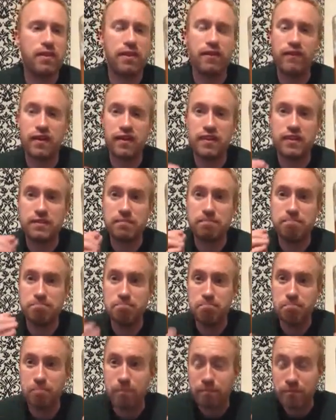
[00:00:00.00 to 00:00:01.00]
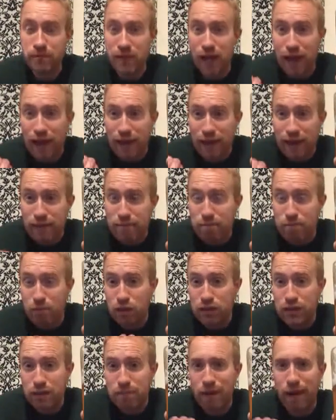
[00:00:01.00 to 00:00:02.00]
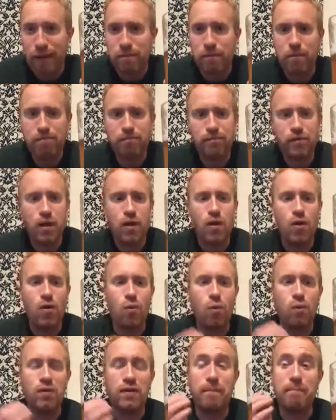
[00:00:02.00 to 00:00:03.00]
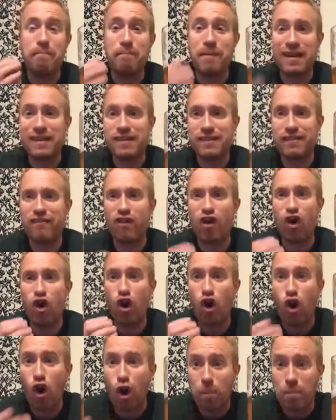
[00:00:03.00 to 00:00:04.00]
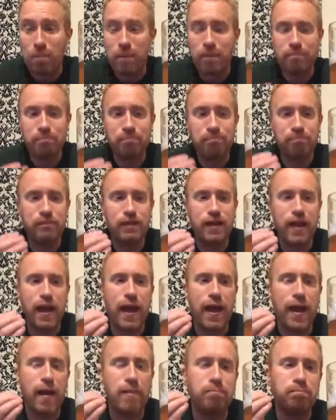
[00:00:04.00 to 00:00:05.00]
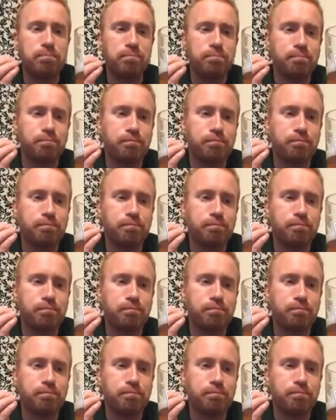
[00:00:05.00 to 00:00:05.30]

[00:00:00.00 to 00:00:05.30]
the finish is a light malty backbone with a massive hop um,